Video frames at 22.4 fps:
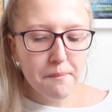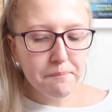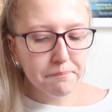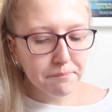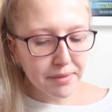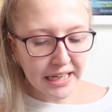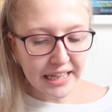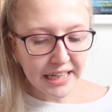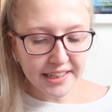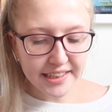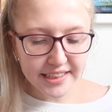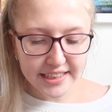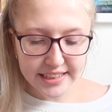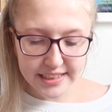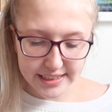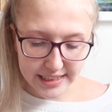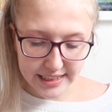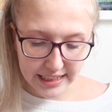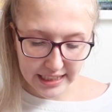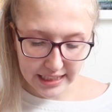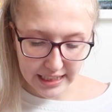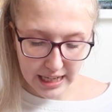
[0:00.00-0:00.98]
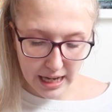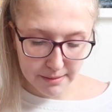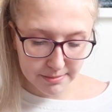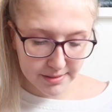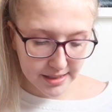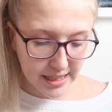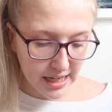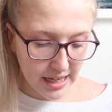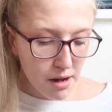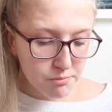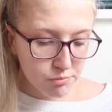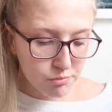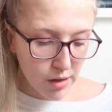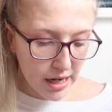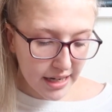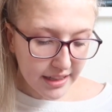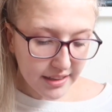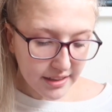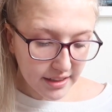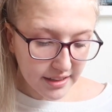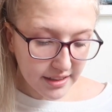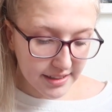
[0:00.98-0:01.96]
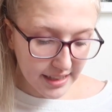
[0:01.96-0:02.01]
bearded sea captain
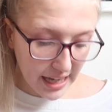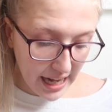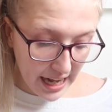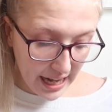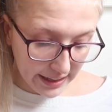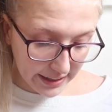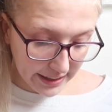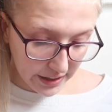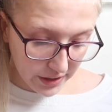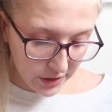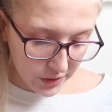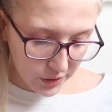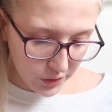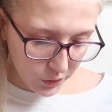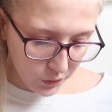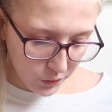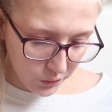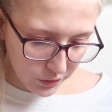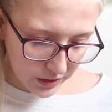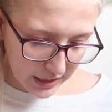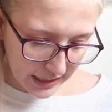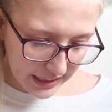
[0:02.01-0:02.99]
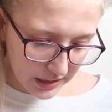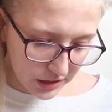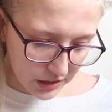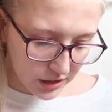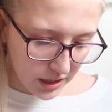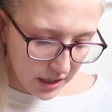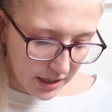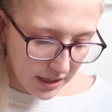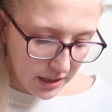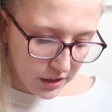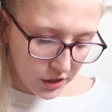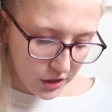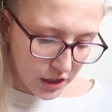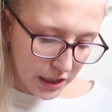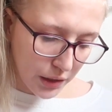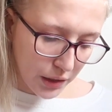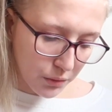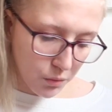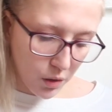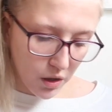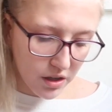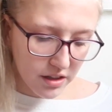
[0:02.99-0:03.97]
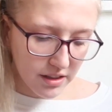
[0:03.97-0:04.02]
Brendan Target, who thinks she
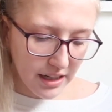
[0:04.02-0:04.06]
won't